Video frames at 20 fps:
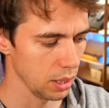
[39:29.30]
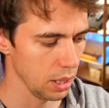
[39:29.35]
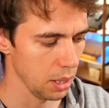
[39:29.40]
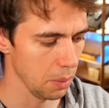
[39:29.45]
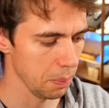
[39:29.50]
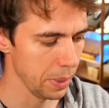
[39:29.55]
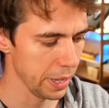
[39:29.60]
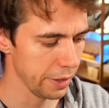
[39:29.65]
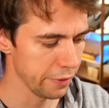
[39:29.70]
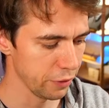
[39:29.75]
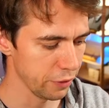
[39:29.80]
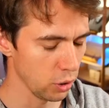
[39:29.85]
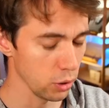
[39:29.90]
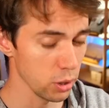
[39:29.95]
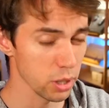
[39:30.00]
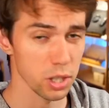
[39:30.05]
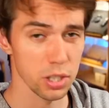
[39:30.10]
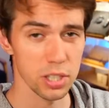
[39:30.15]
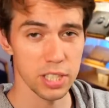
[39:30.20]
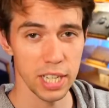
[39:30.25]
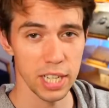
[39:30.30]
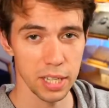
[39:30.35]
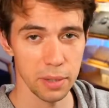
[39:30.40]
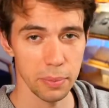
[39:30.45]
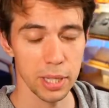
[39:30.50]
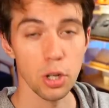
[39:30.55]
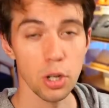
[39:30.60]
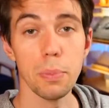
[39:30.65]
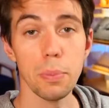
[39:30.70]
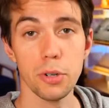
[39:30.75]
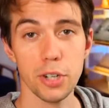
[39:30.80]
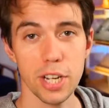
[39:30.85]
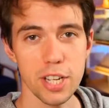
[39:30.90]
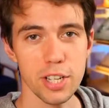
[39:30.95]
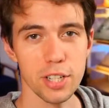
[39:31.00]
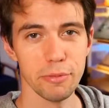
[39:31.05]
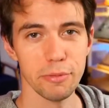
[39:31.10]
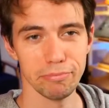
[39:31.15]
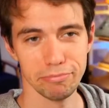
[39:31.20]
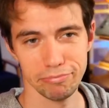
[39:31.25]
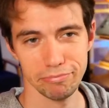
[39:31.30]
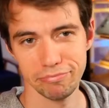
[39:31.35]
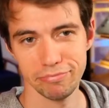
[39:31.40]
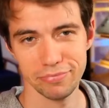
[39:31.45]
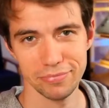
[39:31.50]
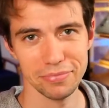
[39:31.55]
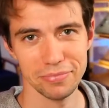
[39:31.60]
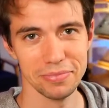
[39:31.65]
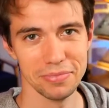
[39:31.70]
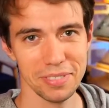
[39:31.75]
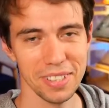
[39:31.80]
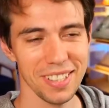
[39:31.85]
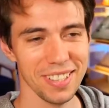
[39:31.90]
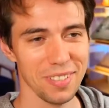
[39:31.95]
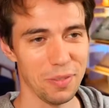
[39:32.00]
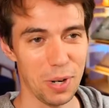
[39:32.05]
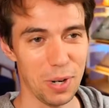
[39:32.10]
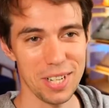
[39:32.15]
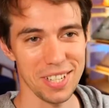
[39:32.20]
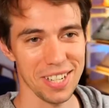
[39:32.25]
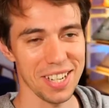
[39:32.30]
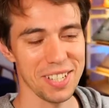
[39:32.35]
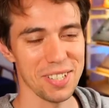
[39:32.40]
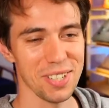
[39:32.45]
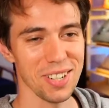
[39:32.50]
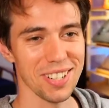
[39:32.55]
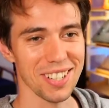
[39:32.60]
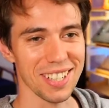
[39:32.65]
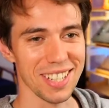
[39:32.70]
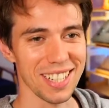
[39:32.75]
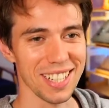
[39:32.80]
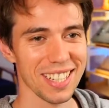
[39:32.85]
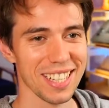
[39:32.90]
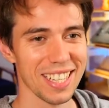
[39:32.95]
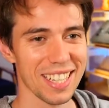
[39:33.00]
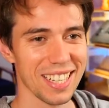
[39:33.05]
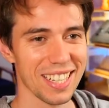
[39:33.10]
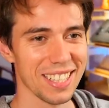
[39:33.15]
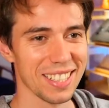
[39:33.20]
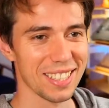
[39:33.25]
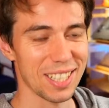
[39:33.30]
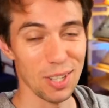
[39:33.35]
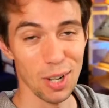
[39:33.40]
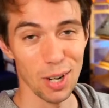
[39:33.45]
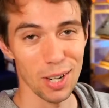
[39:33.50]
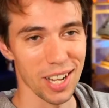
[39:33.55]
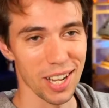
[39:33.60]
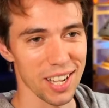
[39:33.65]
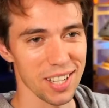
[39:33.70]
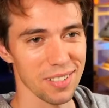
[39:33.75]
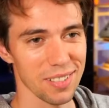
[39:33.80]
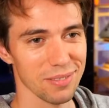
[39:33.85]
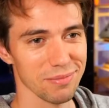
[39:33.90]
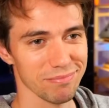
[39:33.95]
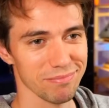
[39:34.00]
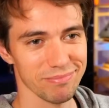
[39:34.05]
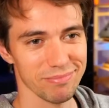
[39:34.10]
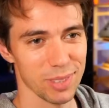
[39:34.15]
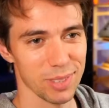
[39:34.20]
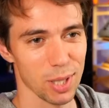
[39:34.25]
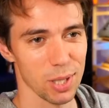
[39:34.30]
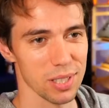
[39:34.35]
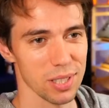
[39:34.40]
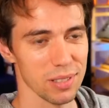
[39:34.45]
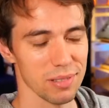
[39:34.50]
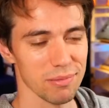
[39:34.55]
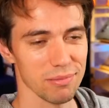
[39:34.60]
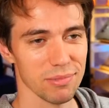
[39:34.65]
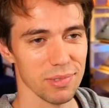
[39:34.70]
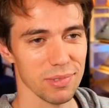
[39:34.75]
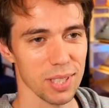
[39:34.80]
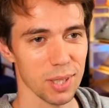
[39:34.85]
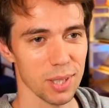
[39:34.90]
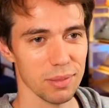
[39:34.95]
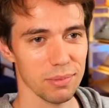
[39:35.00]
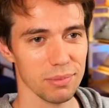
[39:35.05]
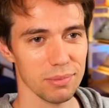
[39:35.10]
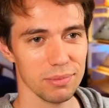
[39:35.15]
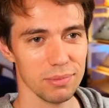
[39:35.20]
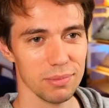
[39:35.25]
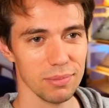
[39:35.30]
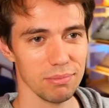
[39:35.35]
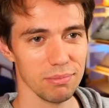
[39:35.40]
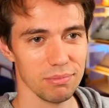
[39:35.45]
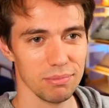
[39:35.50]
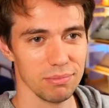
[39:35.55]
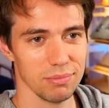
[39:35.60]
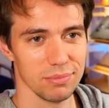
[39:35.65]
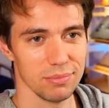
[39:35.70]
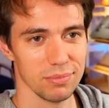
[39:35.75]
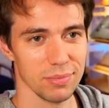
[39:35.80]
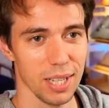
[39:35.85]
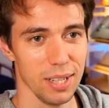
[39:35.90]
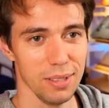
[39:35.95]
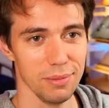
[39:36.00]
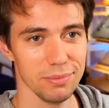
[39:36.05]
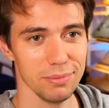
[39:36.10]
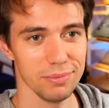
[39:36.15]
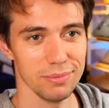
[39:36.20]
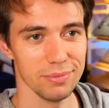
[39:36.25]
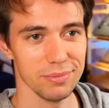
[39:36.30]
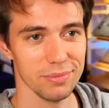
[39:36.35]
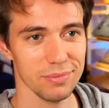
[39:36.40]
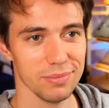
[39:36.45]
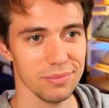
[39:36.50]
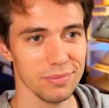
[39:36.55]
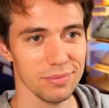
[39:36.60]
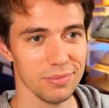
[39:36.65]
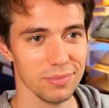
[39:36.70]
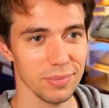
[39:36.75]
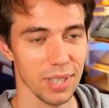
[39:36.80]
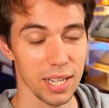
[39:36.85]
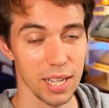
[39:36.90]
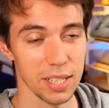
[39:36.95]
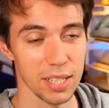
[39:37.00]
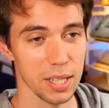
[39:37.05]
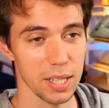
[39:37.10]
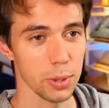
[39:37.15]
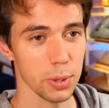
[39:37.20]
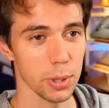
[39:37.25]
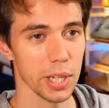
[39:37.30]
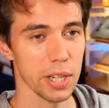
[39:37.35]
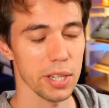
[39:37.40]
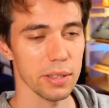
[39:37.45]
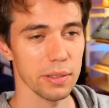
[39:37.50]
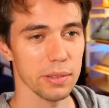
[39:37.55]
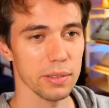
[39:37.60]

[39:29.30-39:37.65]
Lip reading: big focus on selling me an operation, which I certainly did not like, because, yeah, and I didn't do that.